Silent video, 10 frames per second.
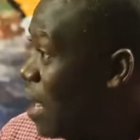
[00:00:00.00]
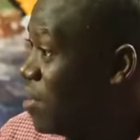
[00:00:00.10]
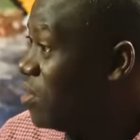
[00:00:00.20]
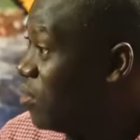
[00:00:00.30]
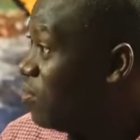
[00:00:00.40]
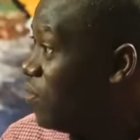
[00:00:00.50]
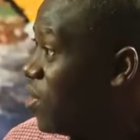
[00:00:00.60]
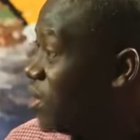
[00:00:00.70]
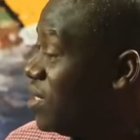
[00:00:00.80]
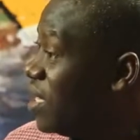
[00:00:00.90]
I mean, for
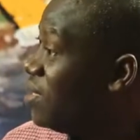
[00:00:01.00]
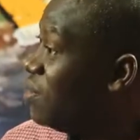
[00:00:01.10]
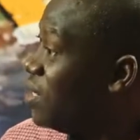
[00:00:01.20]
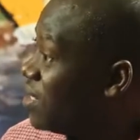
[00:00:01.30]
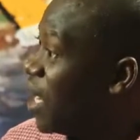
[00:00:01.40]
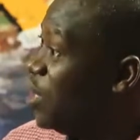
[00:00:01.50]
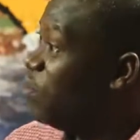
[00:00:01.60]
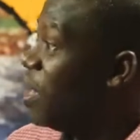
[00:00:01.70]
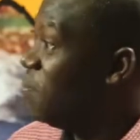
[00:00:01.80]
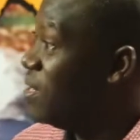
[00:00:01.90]
God's sake, these are
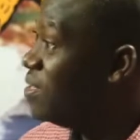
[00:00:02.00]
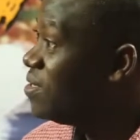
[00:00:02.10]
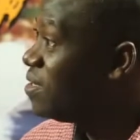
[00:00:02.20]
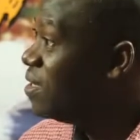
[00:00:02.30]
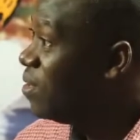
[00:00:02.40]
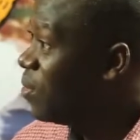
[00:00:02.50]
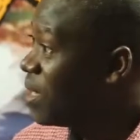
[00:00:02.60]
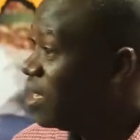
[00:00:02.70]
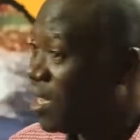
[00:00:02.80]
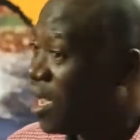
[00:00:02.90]
human beings,
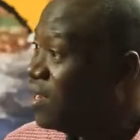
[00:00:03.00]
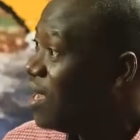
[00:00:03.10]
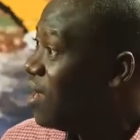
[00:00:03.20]
okay, and they